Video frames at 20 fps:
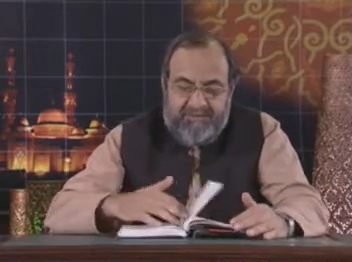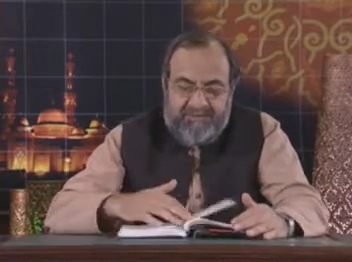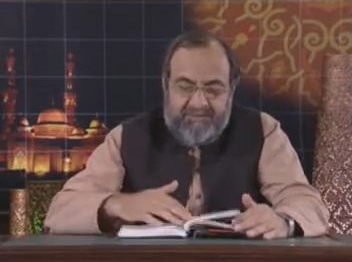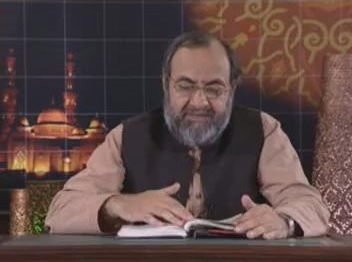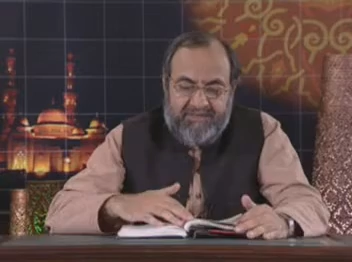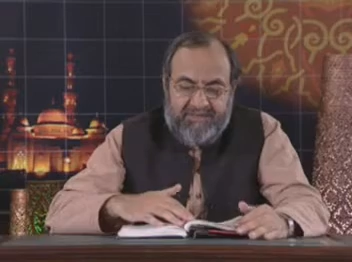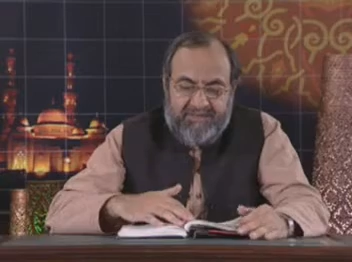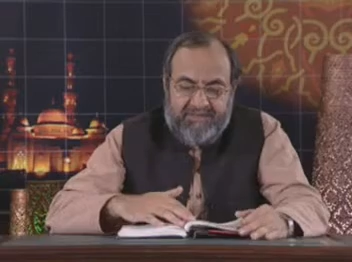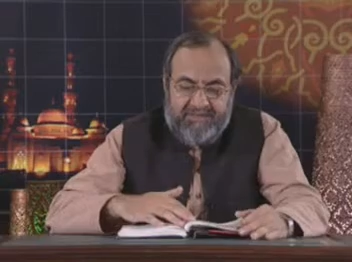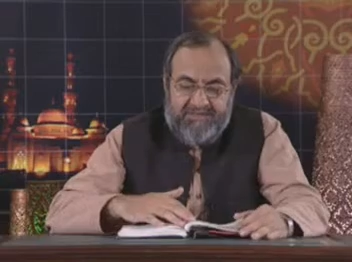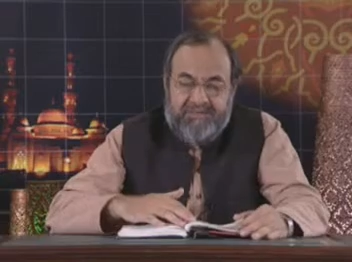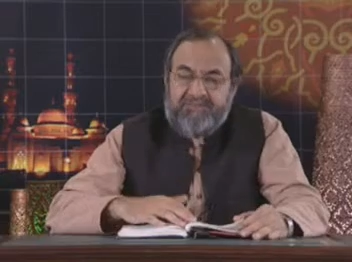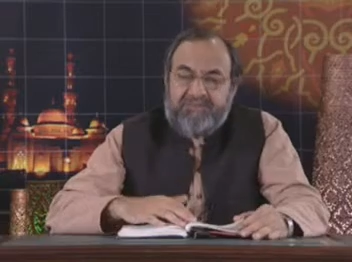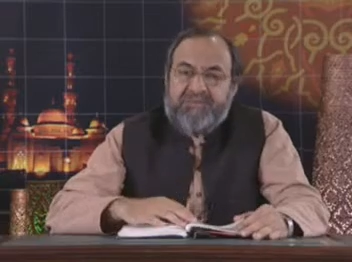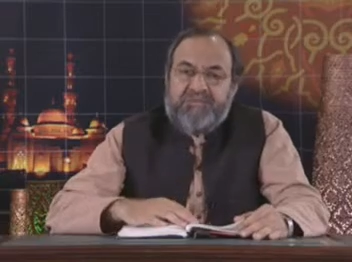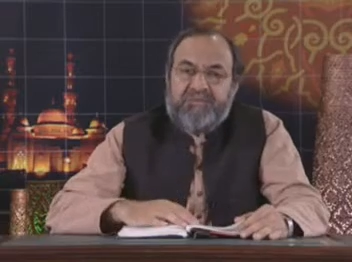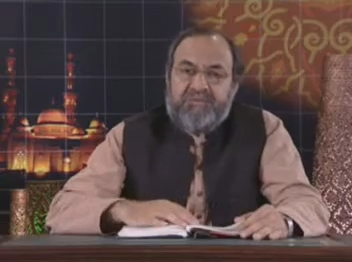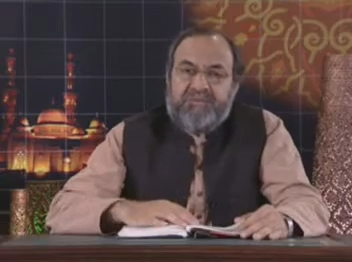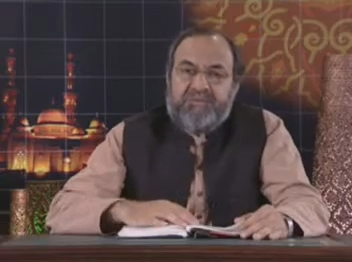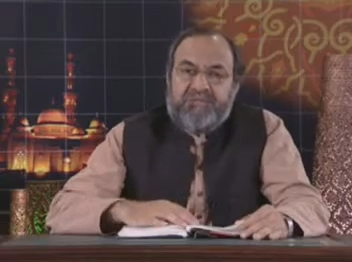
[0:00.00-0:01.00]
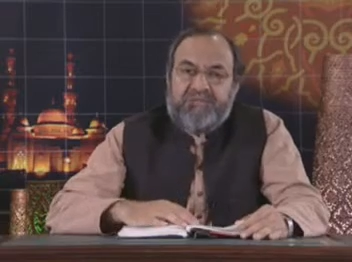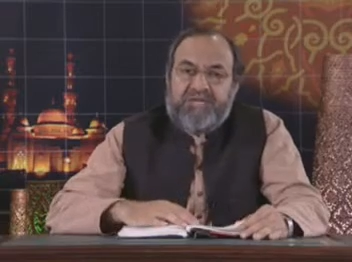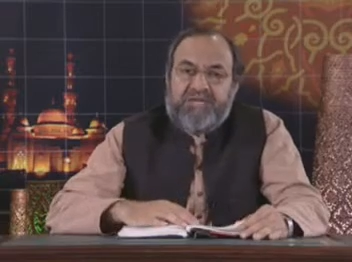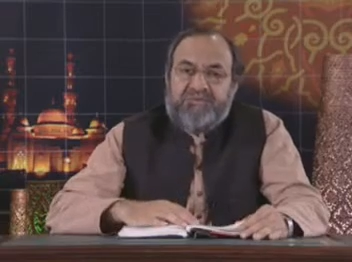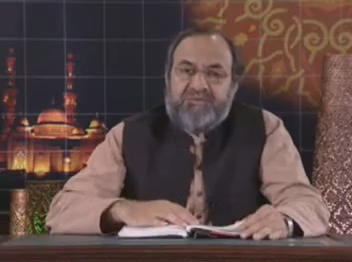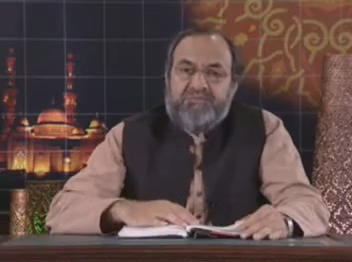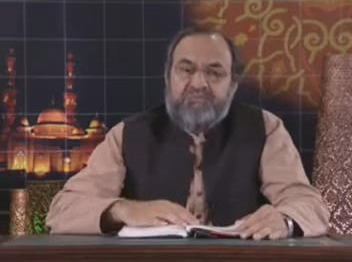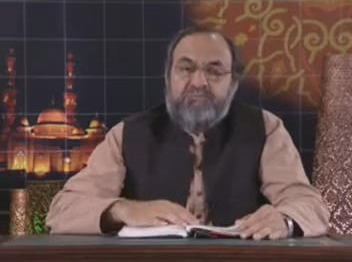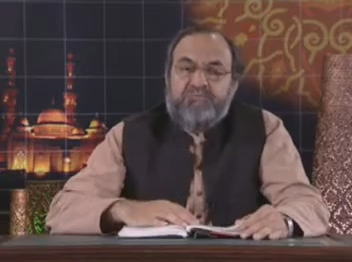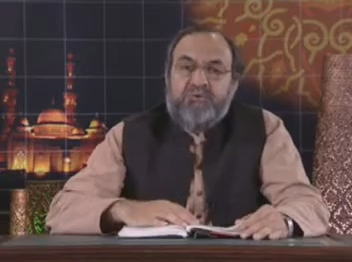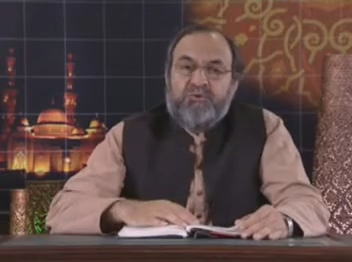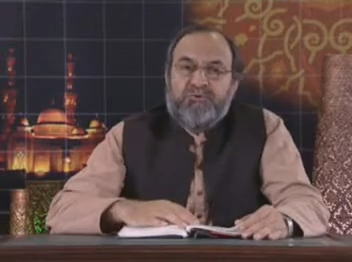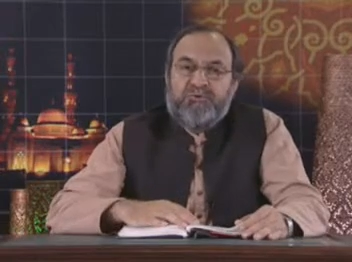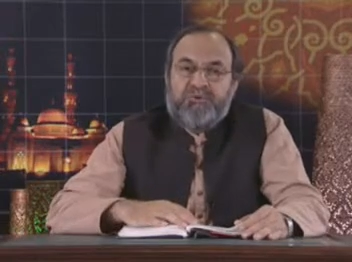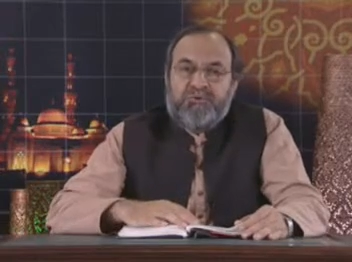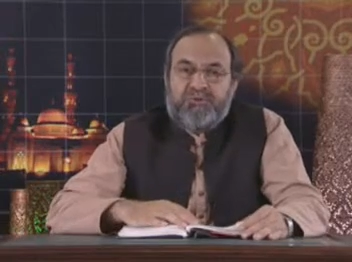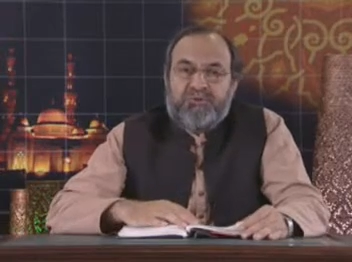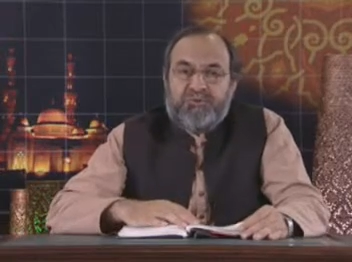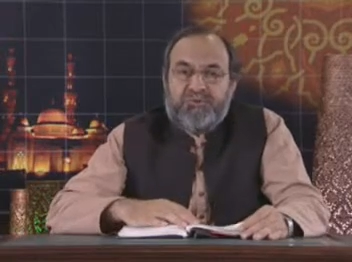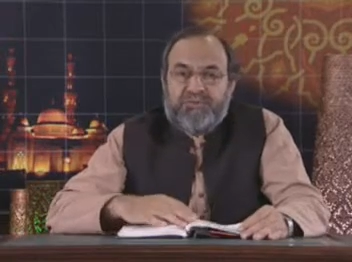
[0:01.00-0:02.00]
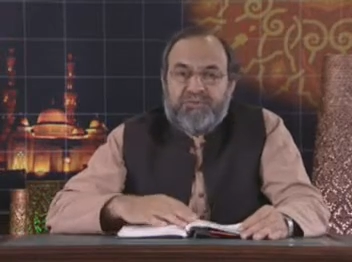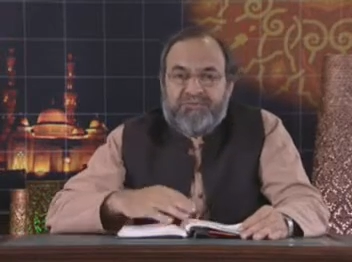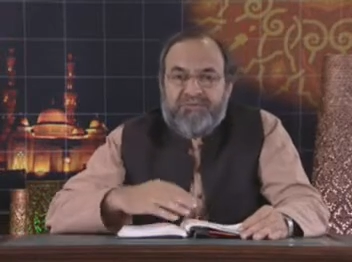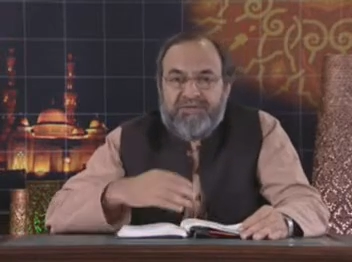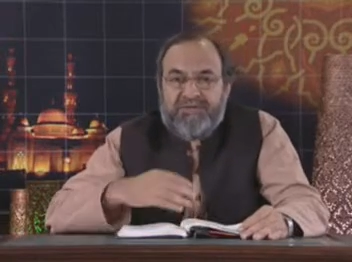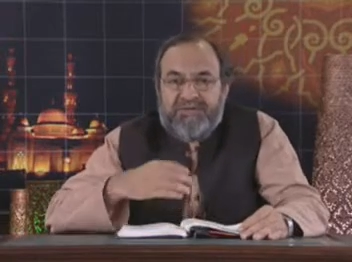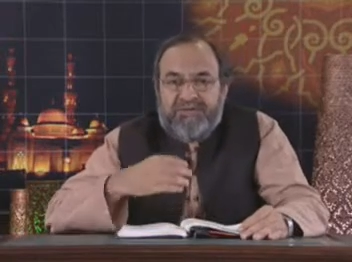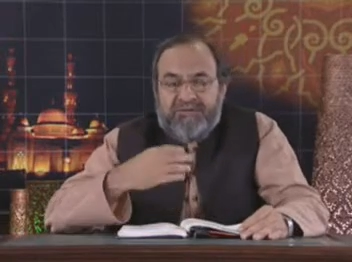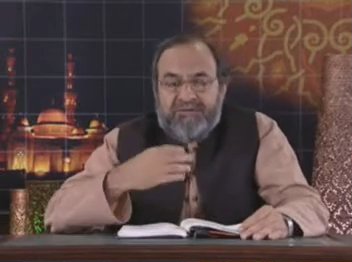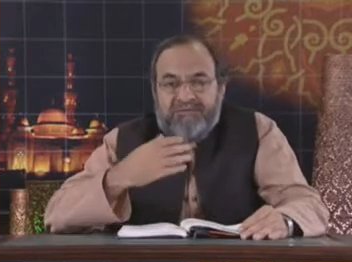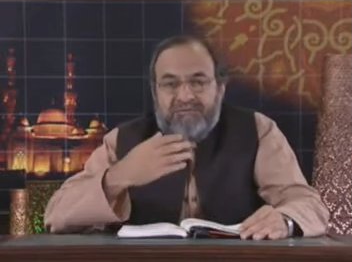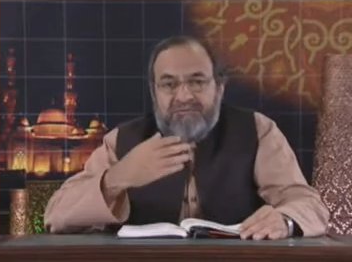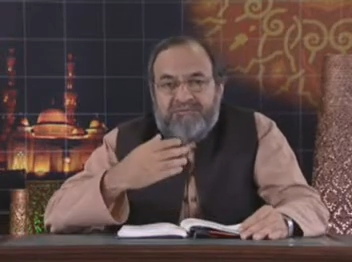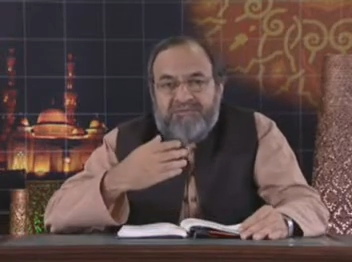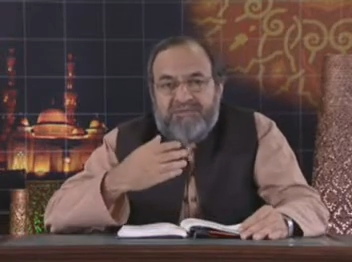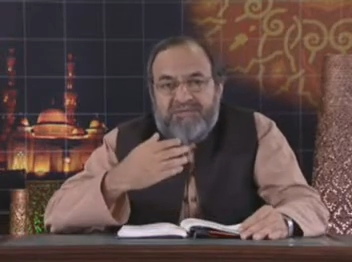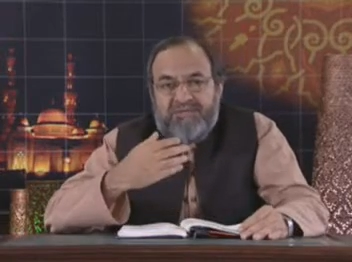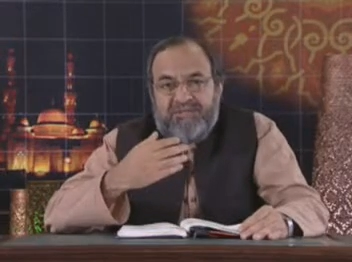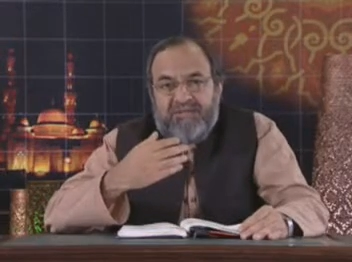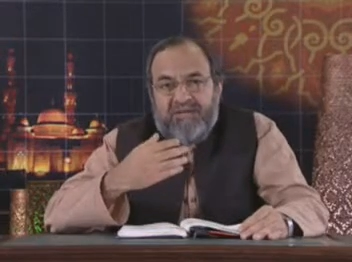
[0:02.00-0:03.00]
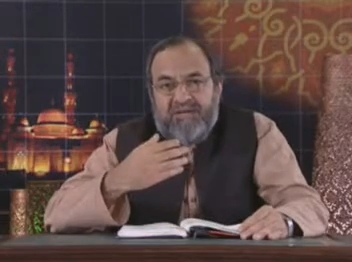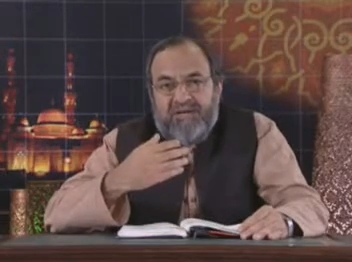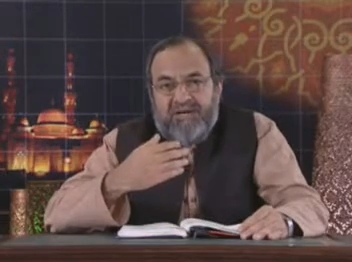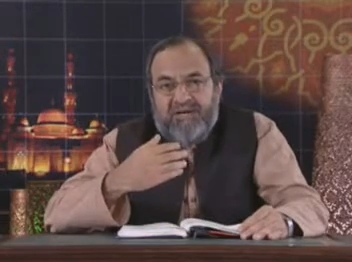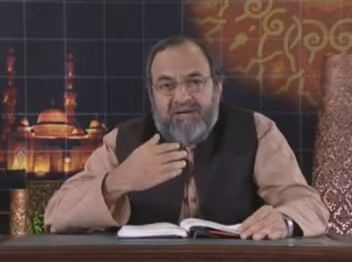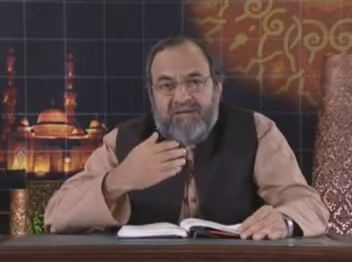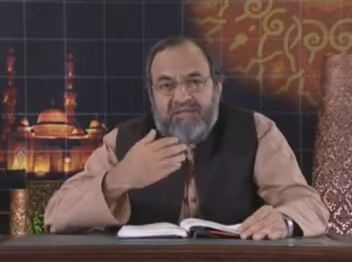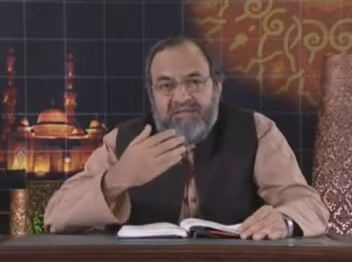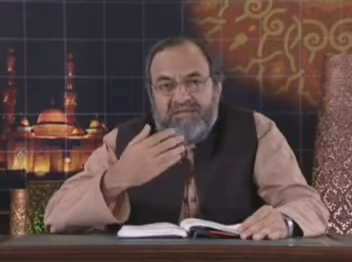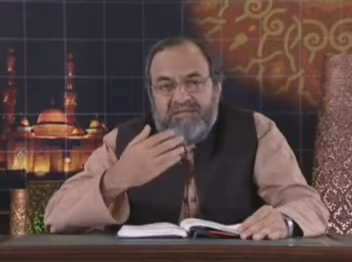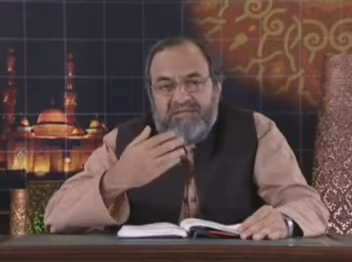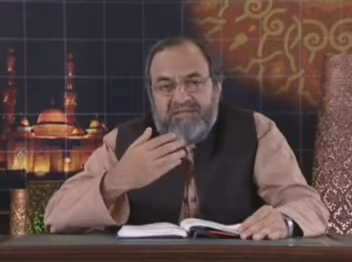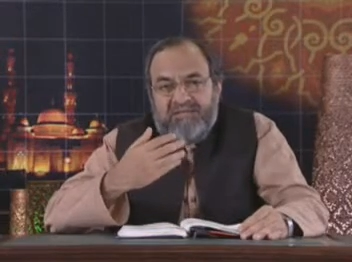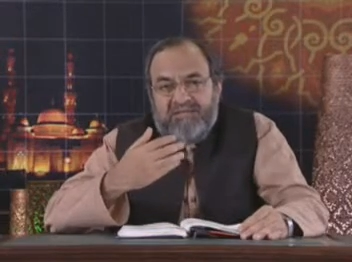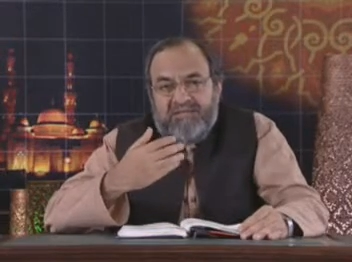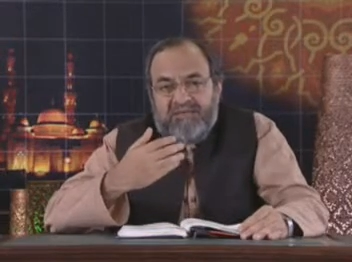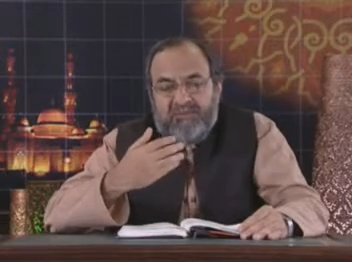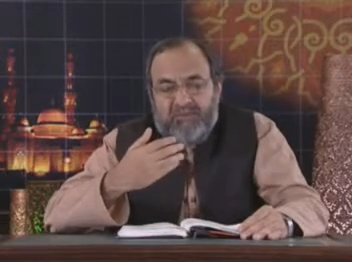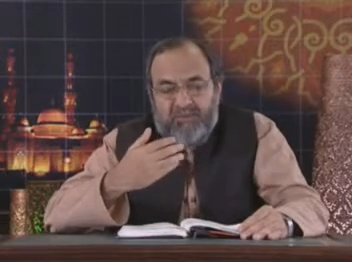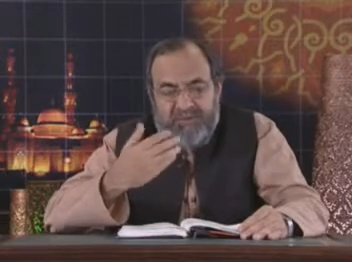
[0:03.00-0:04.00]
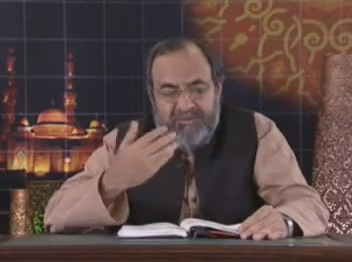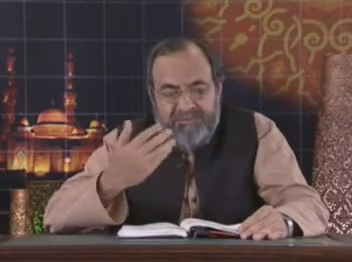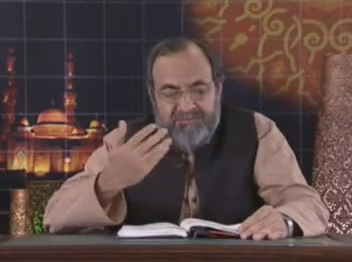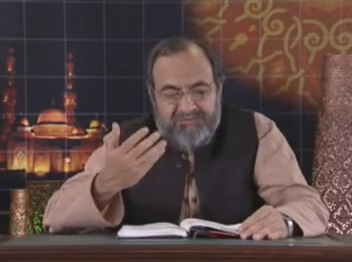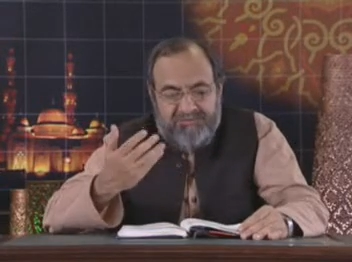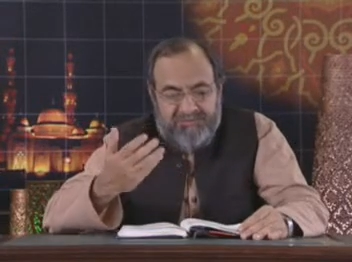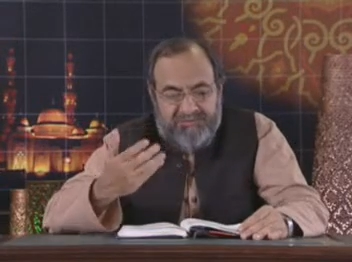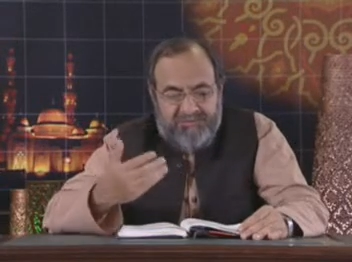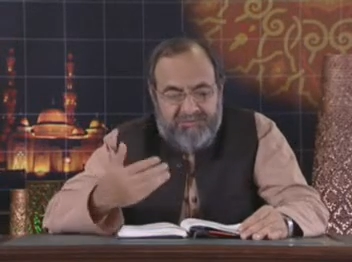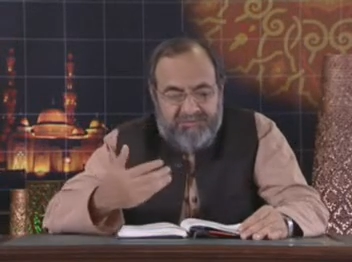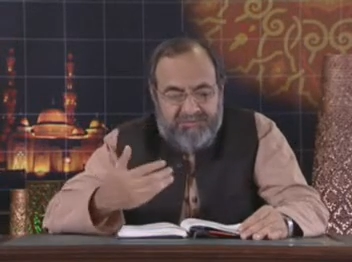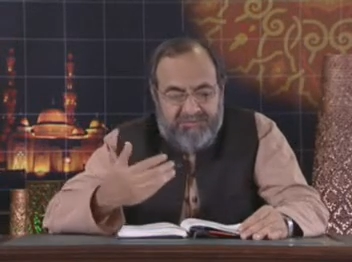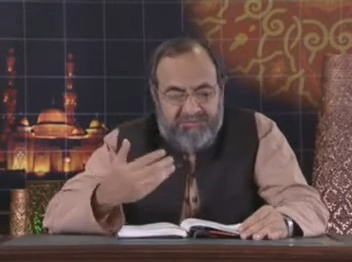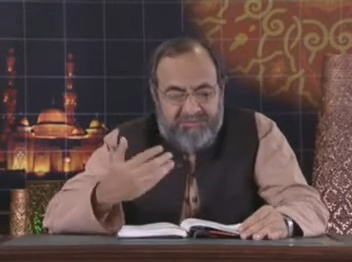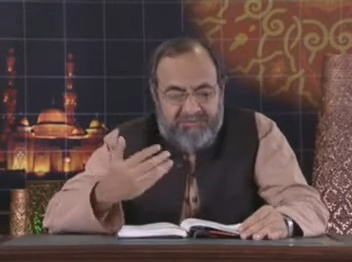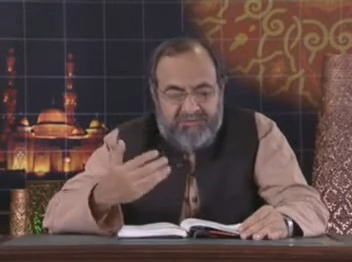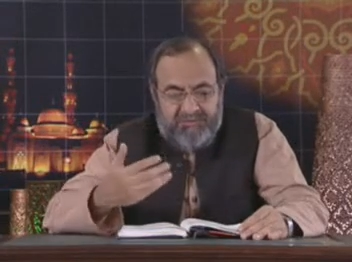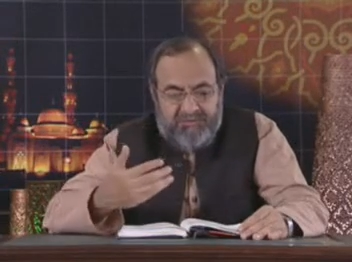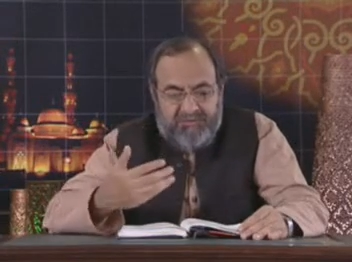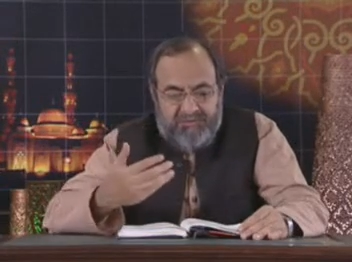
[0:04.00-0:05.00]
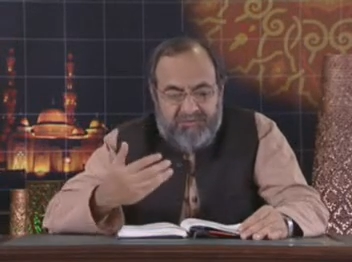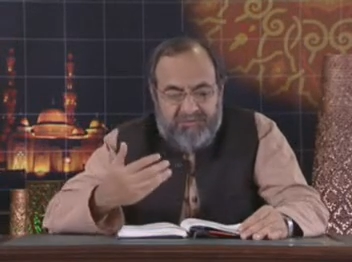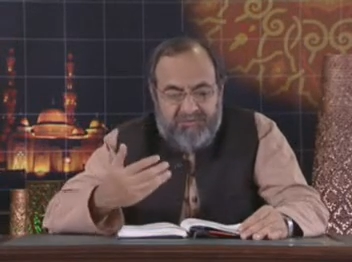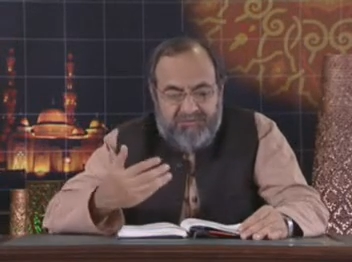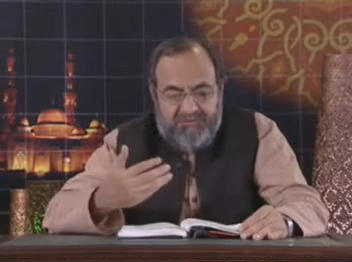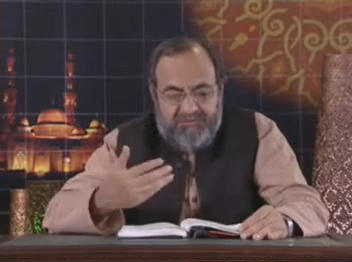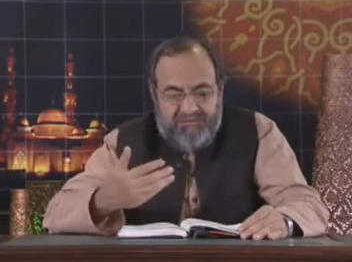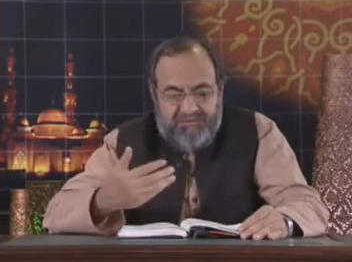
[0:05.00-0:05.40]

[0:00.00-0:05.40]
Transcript: that it's something which has more to do with the ideas and whims of